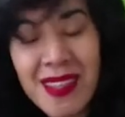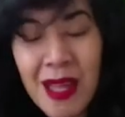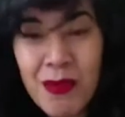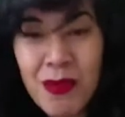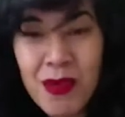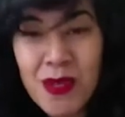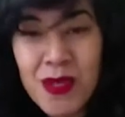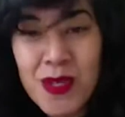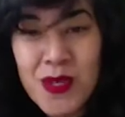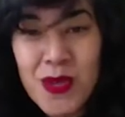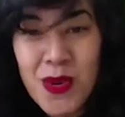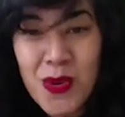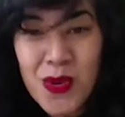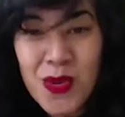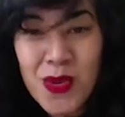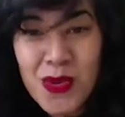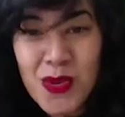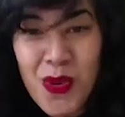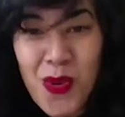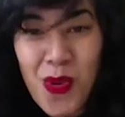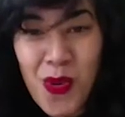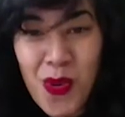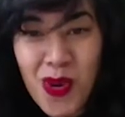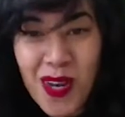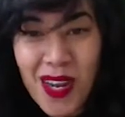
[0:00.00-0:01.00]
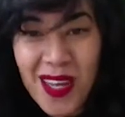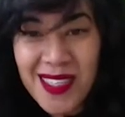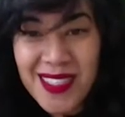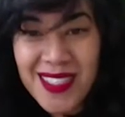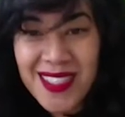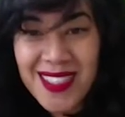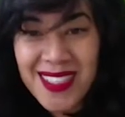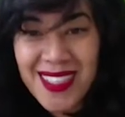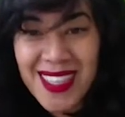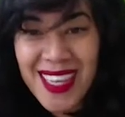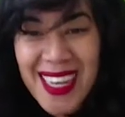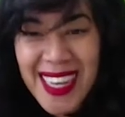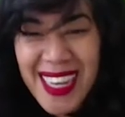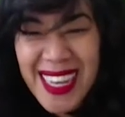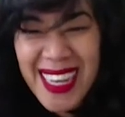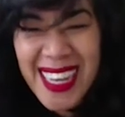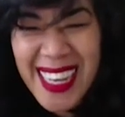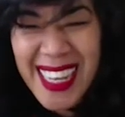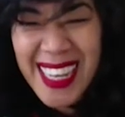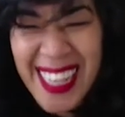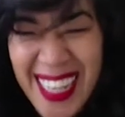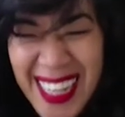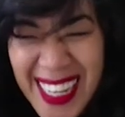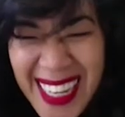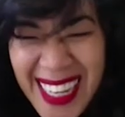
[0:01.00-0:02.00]
not sure what to call us yet.
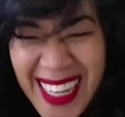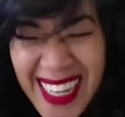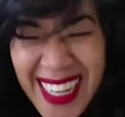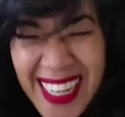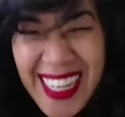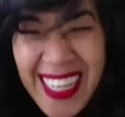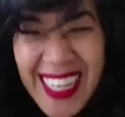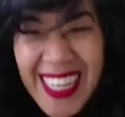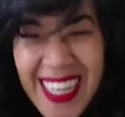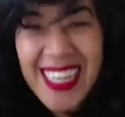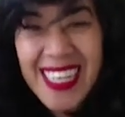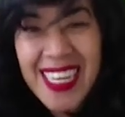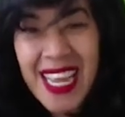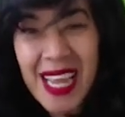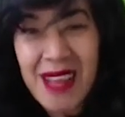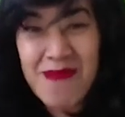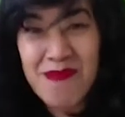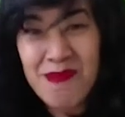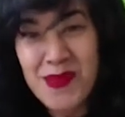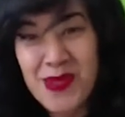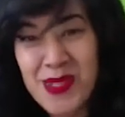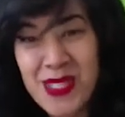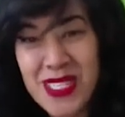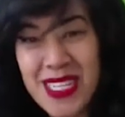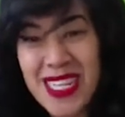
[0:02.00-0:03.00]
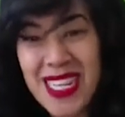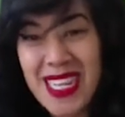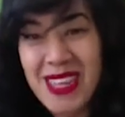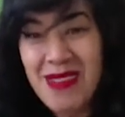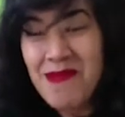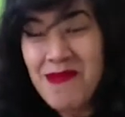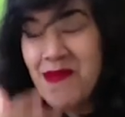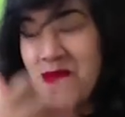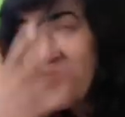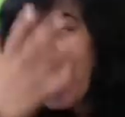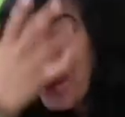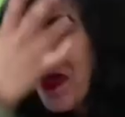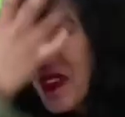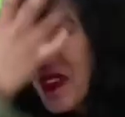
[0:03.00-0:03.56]
Cape Muslim.